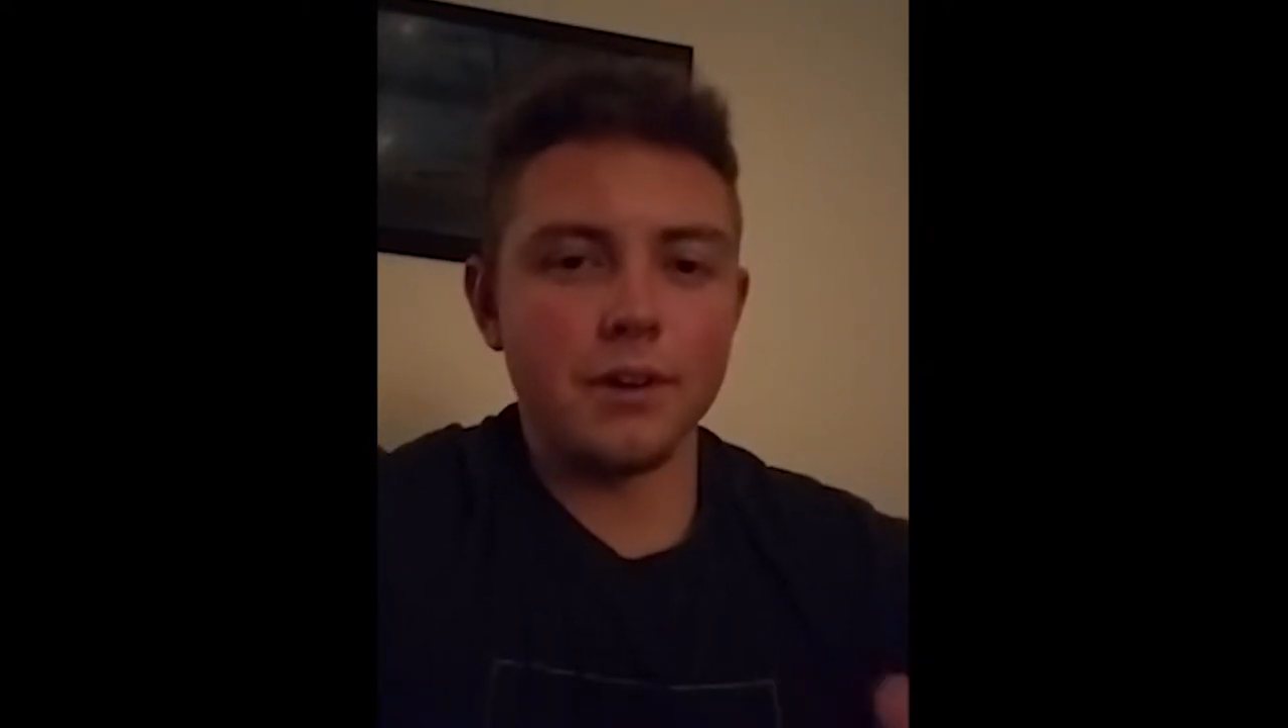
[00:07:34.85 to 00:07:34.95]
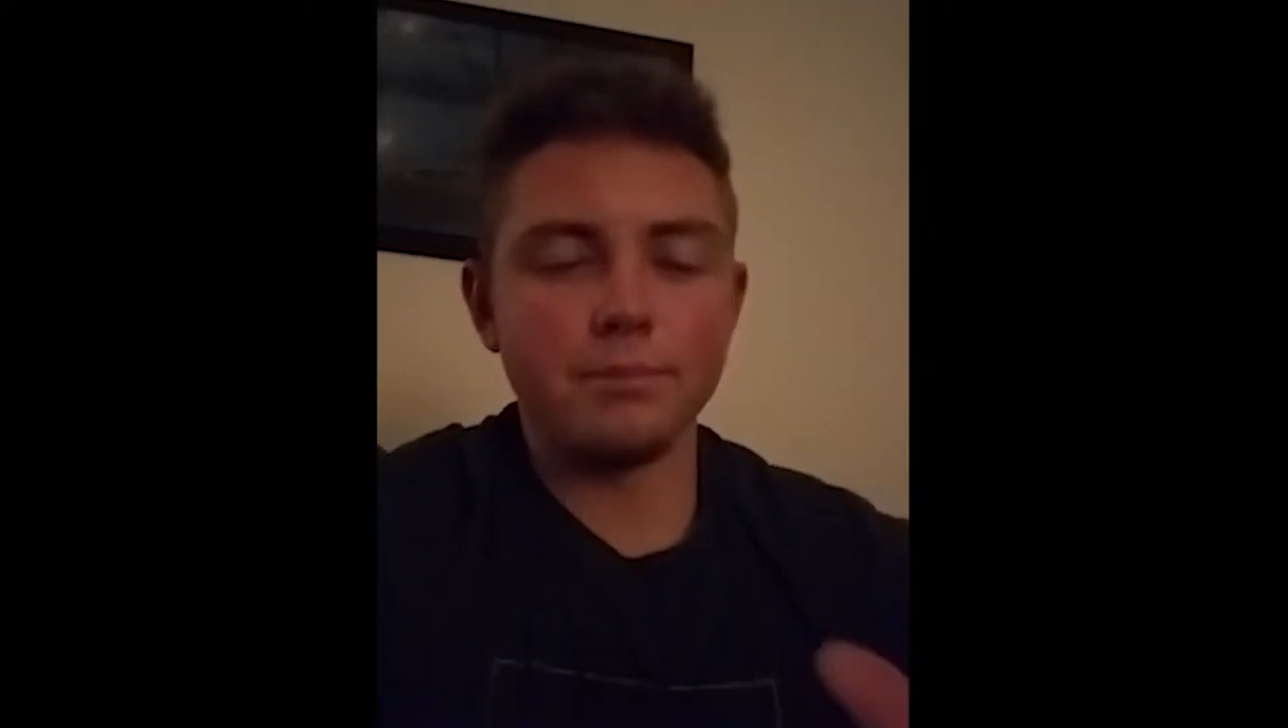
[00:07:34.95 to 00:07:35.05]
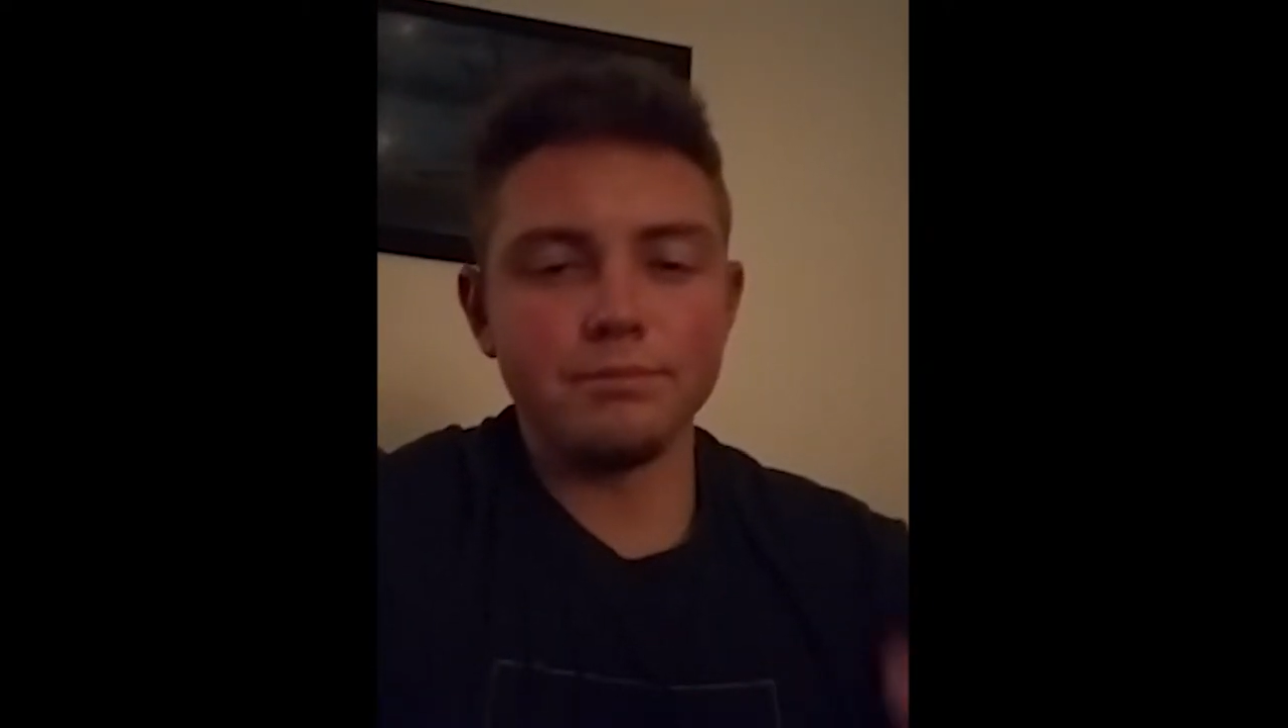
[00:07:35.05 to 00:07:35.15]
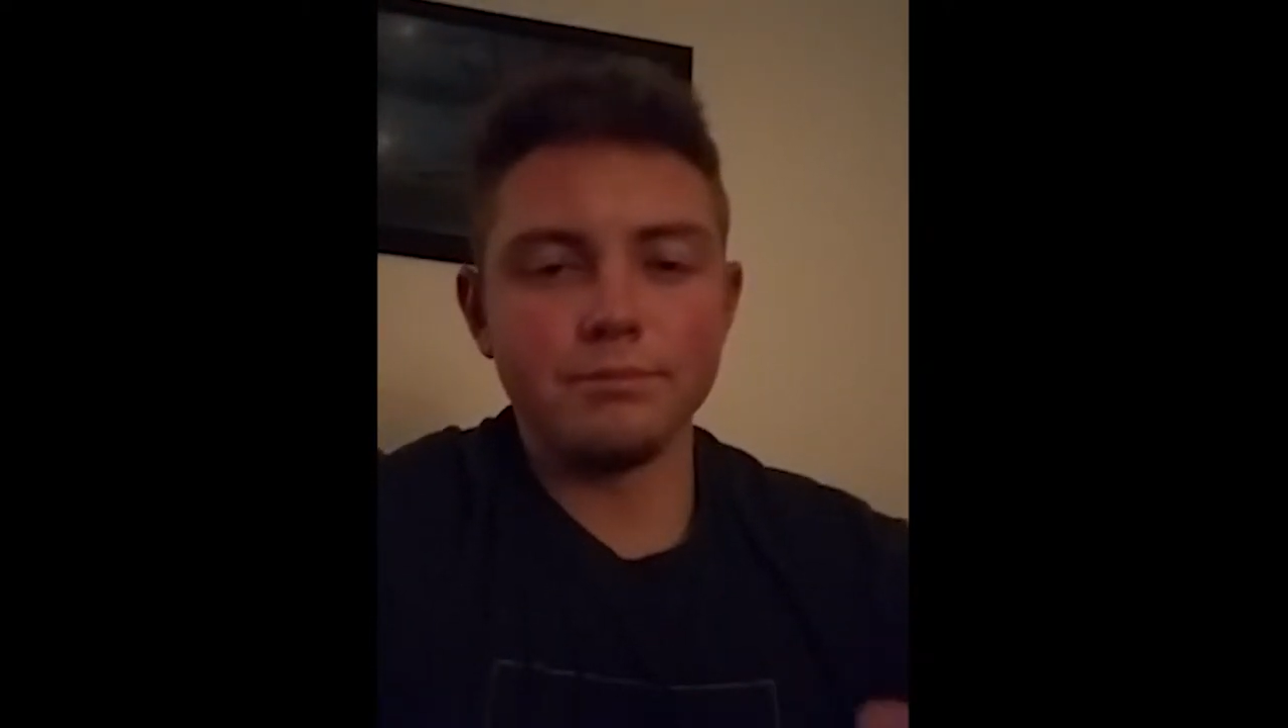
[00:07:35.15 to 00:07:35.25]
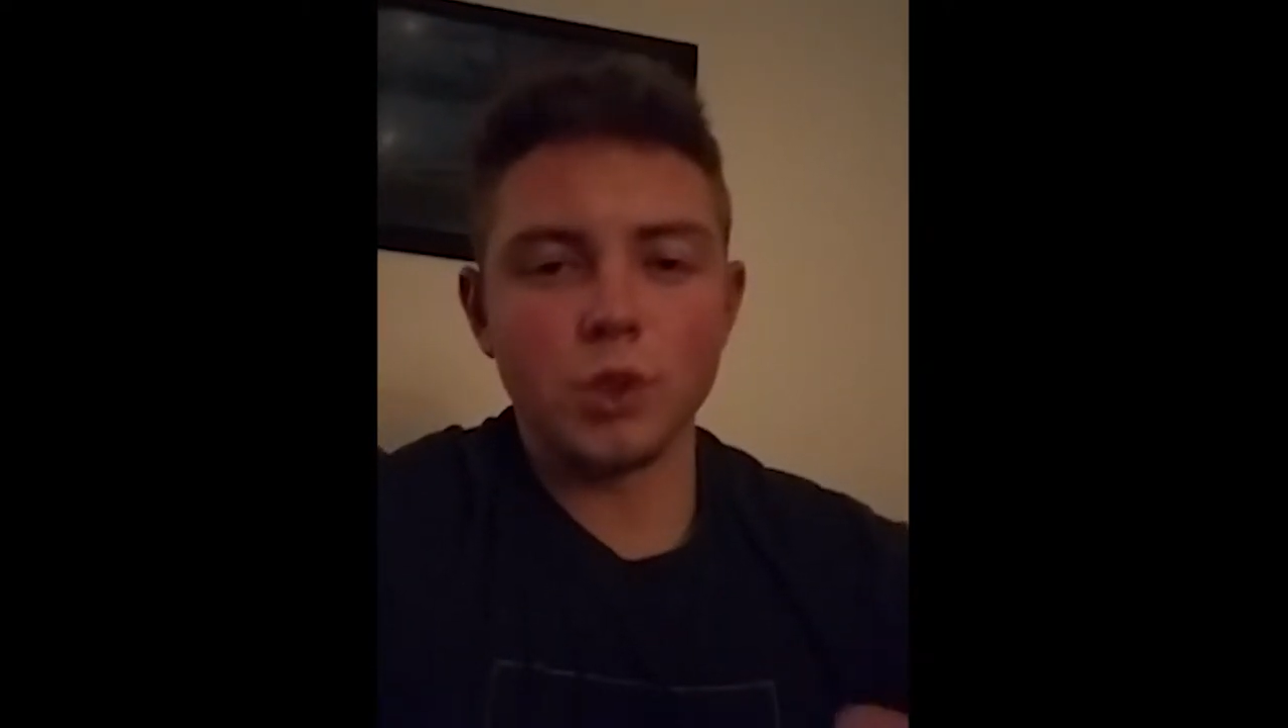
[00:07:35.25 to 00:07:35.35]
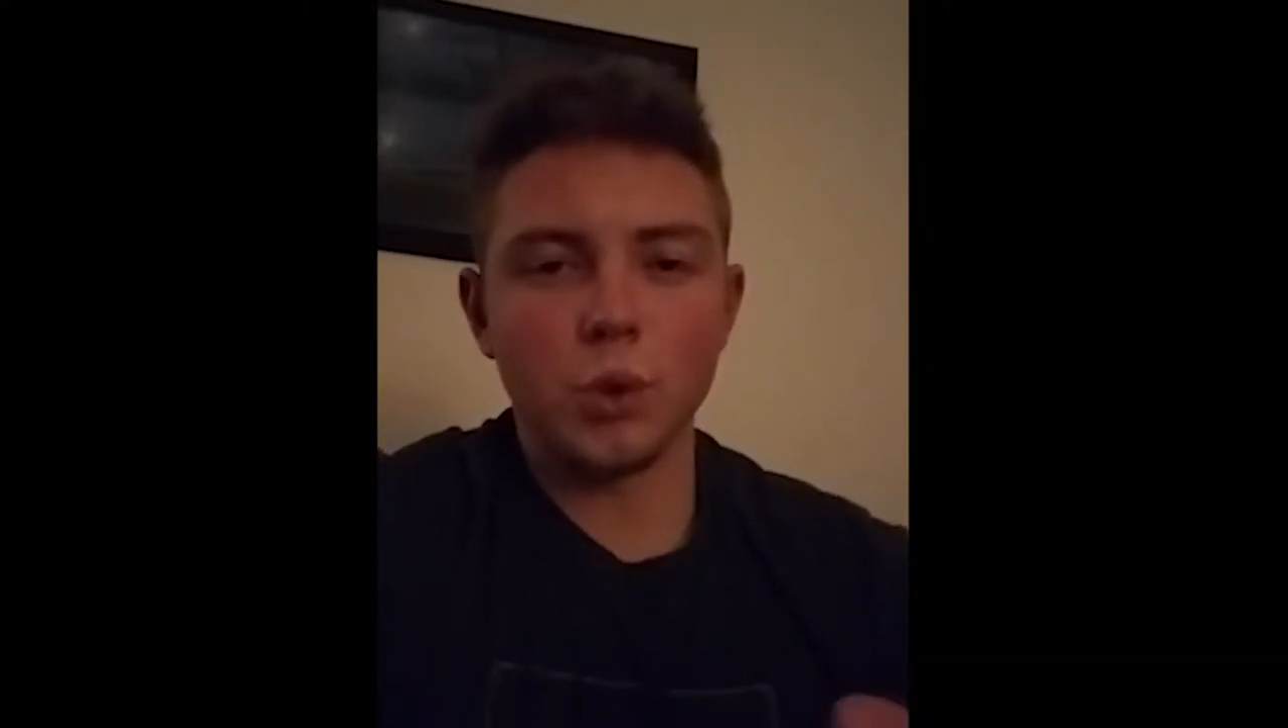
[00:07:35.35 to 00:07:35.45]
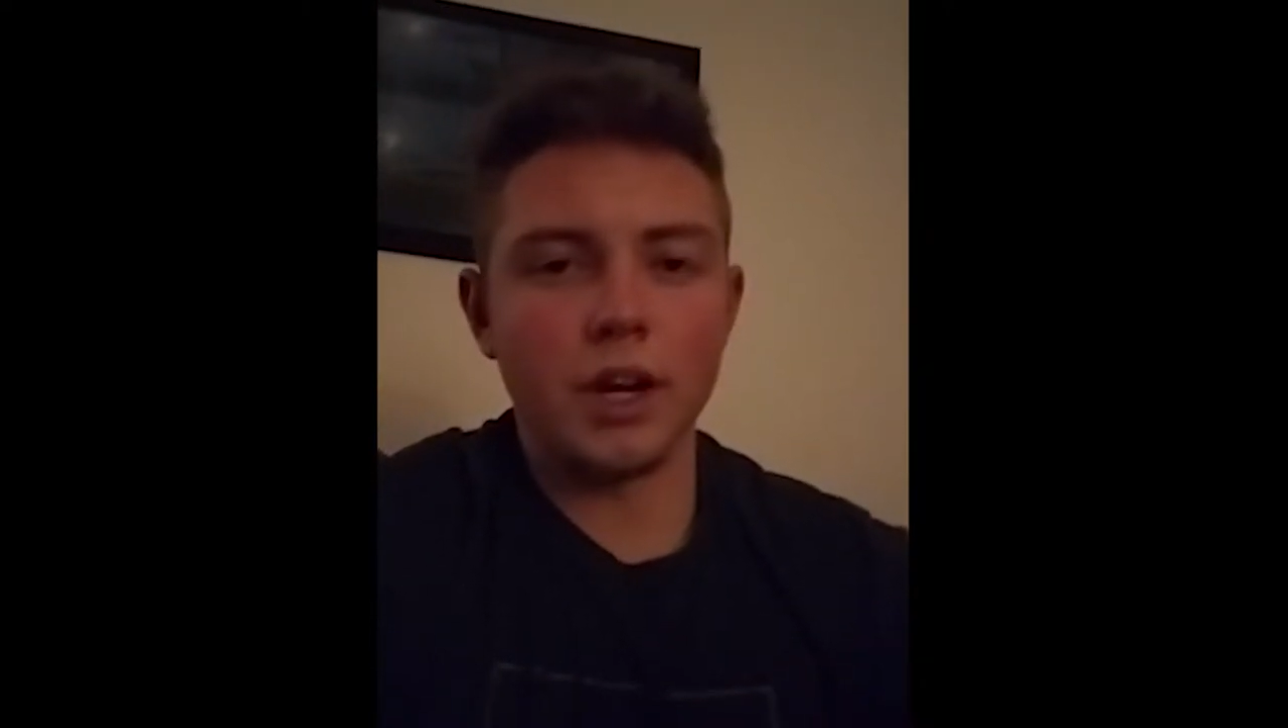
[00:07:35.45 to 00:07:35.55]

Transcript: for